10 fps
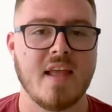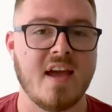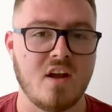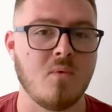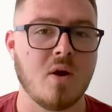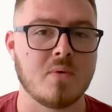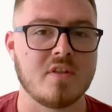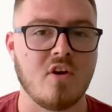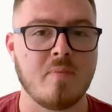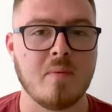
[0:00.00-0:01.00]
And I work with a
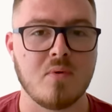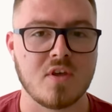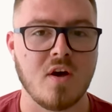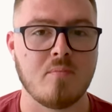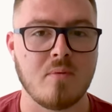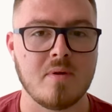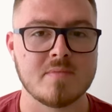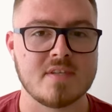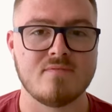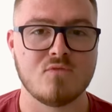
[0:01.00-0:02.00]
lot of people with gut
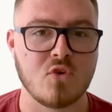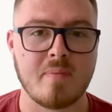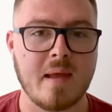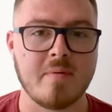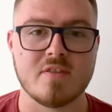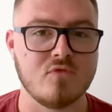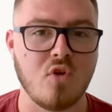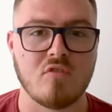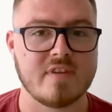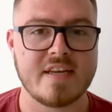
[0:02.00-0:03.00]
problems and toilet paper,
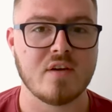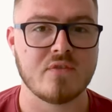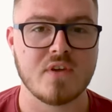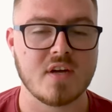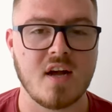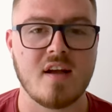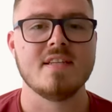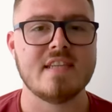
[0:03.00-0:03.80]
not really good for your gut.